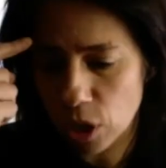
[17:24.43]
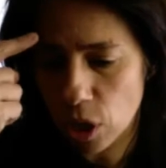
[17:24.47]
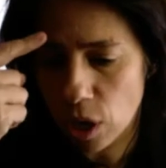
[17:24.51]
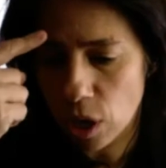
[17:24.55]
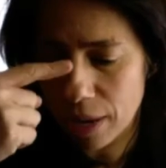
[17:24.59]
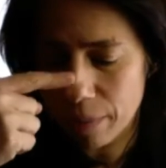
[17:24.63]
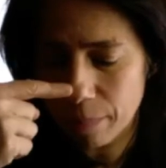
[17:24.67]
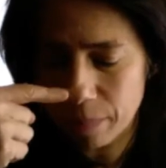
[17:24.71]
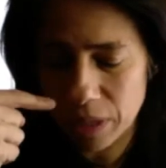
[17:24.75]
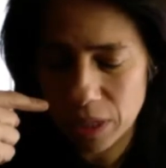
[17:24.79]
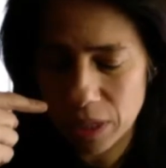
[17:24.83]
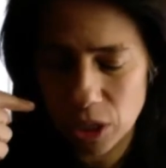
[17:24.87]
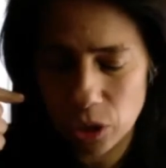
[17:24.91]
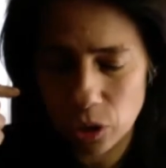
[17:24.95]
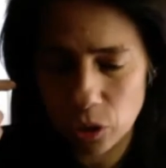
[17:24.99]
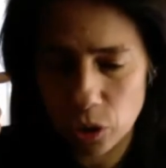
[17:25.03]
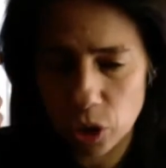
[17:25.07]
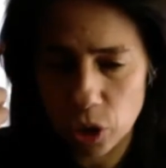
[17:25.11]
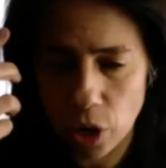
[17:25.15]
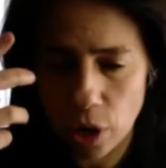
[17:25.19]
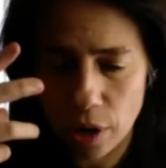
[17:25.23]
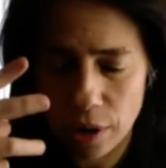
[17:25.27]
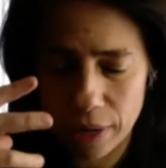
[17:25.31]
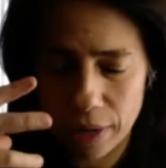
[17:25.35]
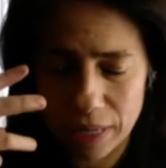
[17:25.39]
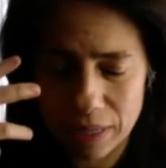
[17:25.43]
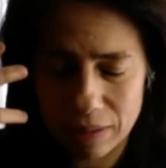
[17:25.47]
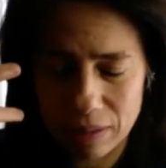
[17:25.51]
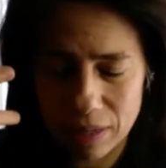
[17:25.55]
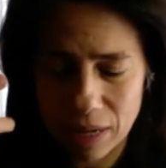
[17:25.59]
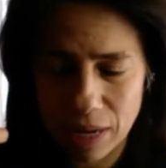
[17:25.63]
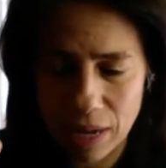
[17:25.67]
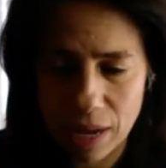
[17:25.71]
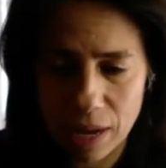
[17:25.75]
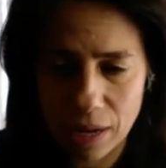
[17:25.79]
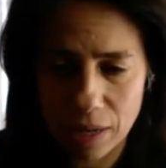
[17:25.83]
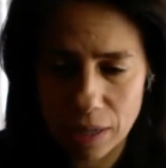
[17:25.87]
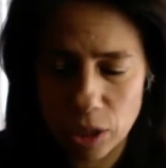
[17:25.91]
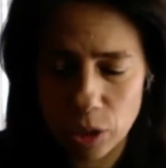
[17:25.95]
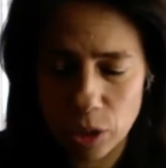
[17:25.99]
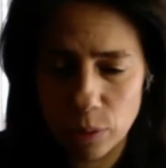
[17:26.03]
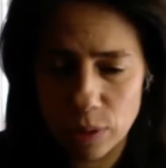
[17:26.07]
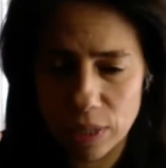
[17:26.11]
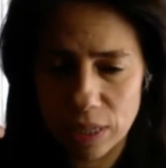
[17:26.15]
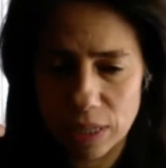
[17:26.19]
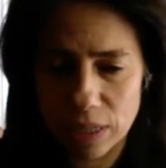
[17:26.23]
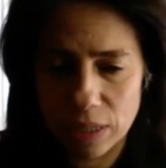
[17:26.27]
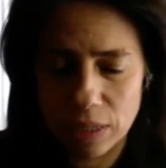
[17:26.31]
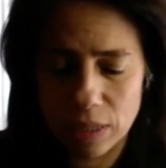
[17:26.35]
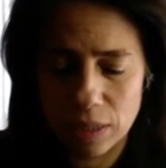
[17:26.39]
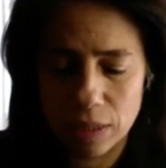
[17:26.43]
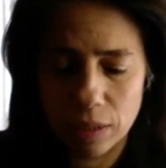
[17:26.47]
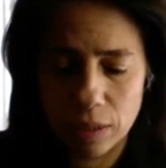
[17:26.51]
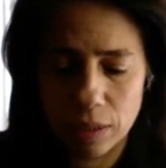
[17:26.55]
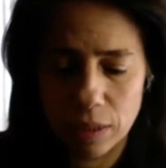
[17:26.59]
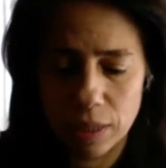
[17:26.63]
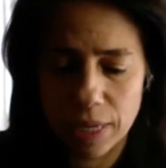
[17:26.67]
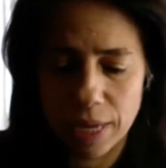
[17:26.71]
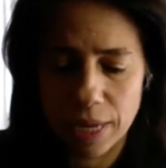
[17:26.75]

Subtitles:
eye muscles are intact, you can still